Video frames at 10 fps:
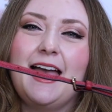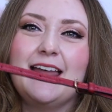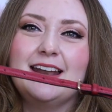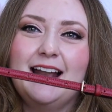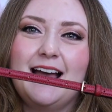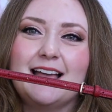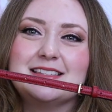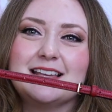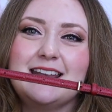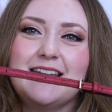and it
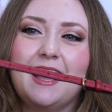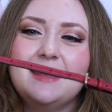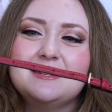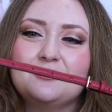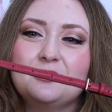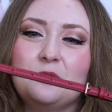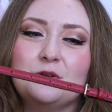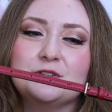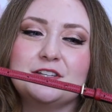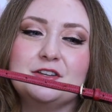has nine different
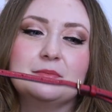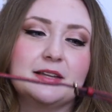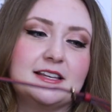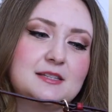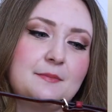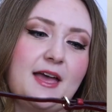holes that you can place the